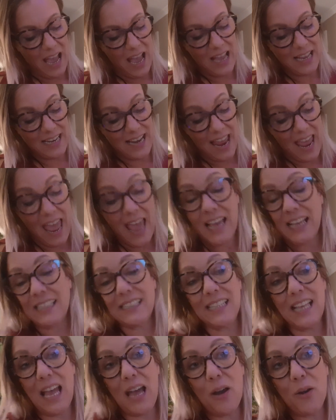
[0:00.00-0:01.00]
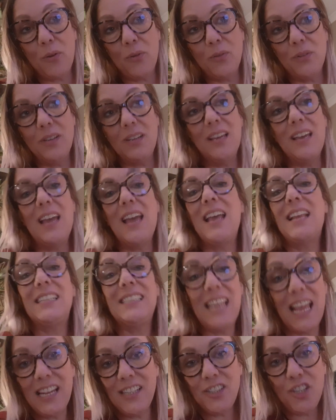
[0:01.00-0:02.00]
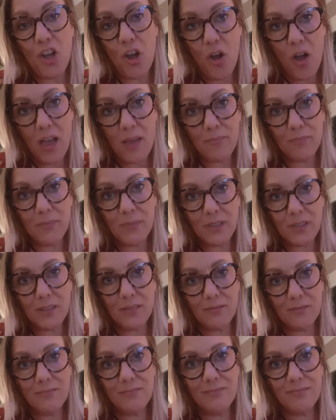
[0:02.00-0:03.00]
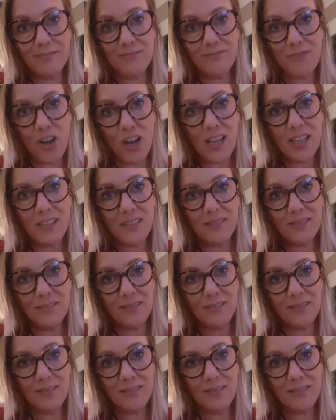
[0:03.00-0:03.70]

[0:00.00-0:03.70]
and exhale 10 times, right?